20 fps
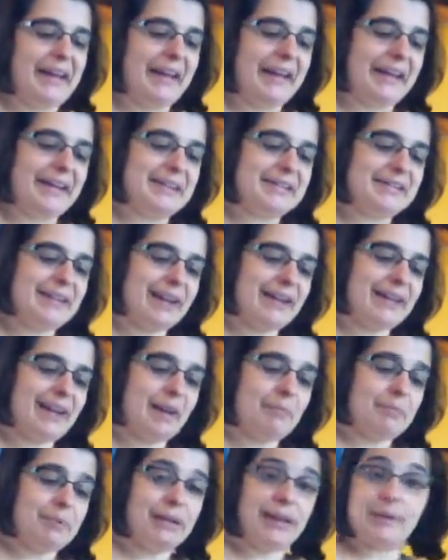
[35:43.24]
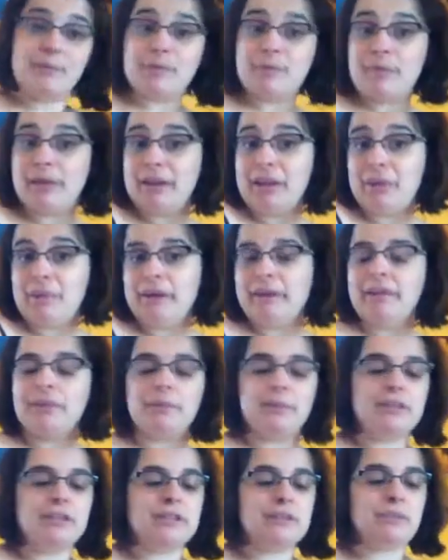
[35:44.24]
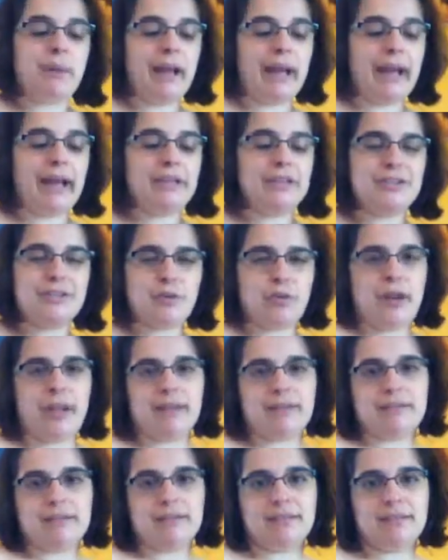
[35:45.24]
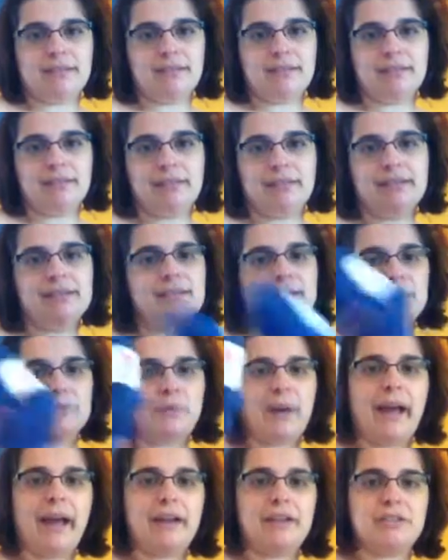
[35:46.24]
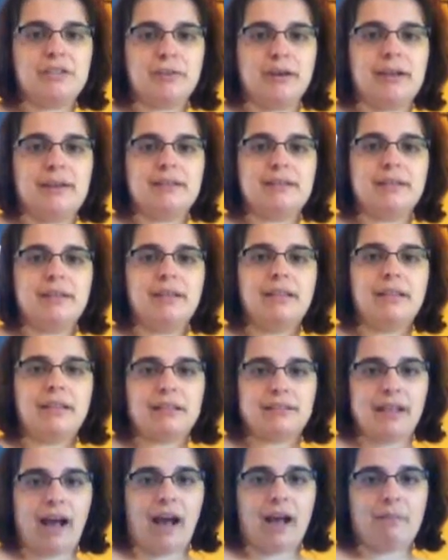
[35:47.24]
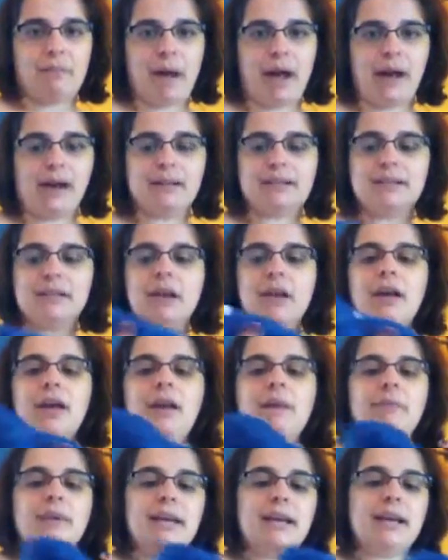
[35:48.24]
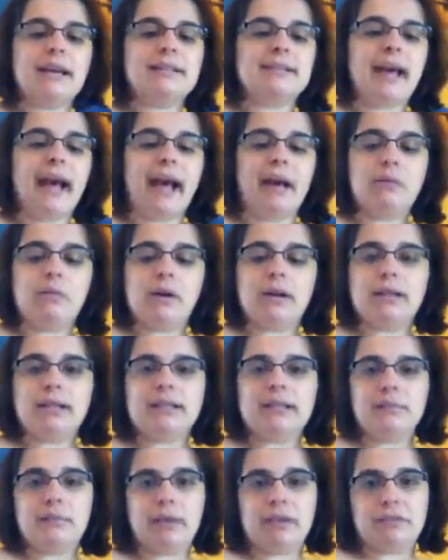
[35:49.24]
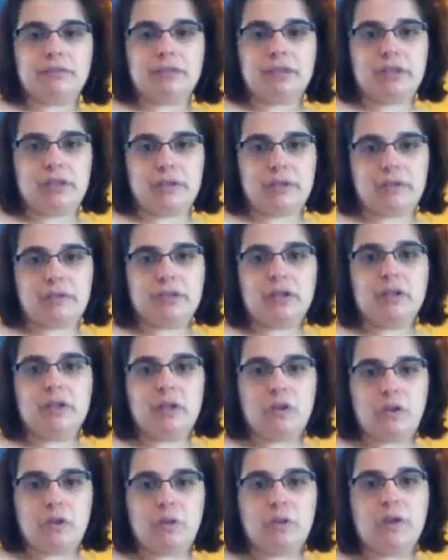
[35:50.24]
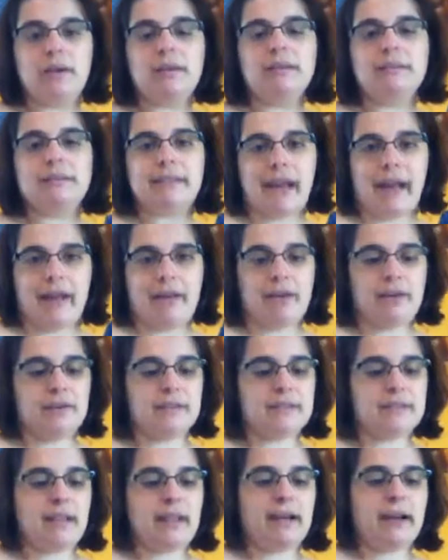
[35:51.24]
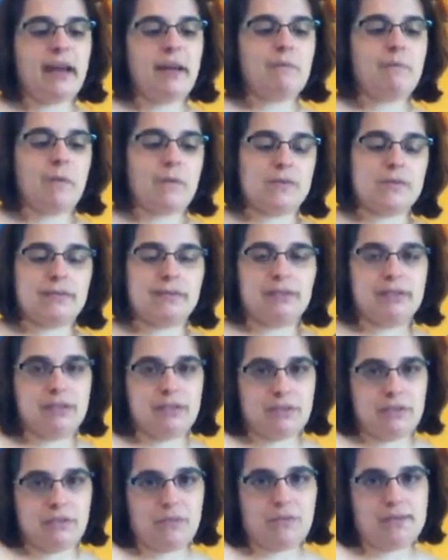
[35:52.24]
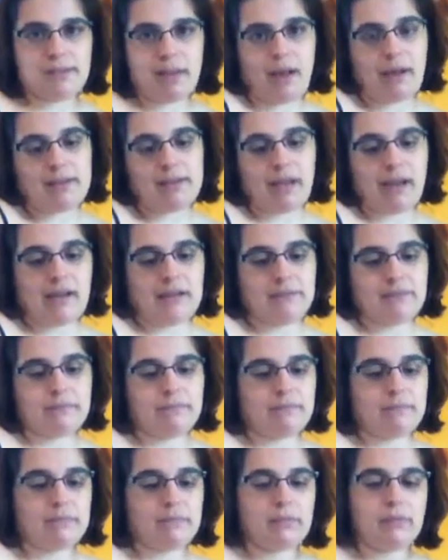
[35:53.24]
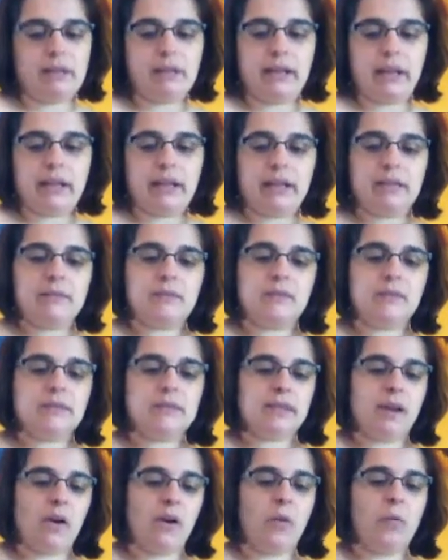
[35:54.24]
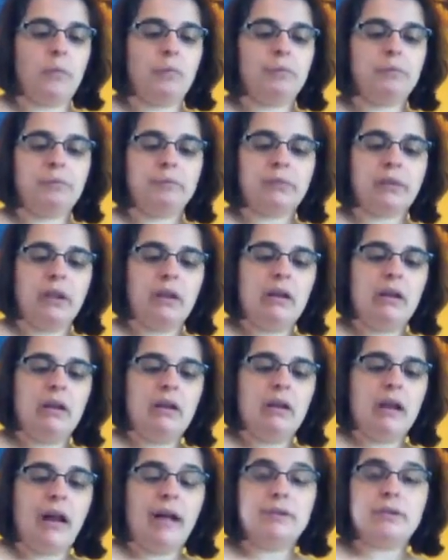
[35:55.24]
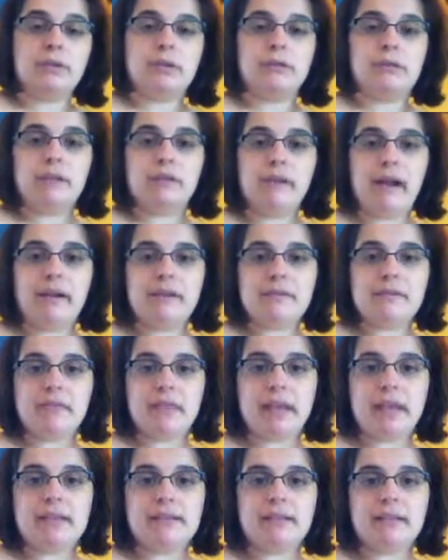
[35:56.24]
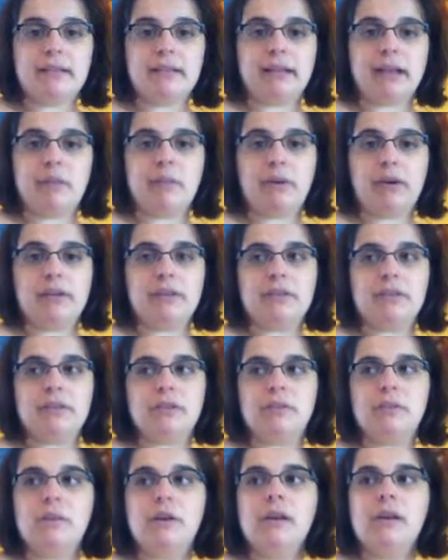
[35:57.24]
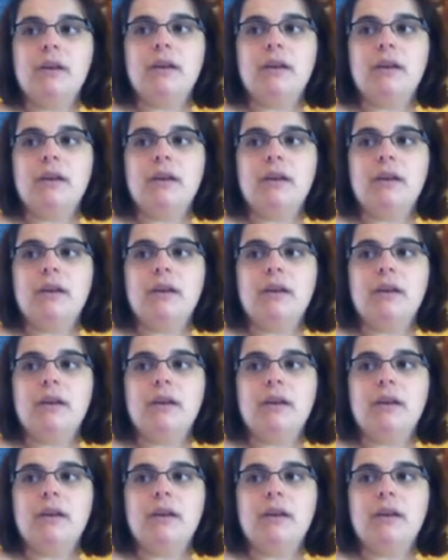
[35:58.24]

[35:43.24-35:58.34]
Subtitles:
it's not a company I'm familiar with, which is why I joined. This is why I joined the sock box, because I wanted to be introduced to new dyers, and I mostly do sock yarn knitting. So I'll do a few rounds of this, and then I want to do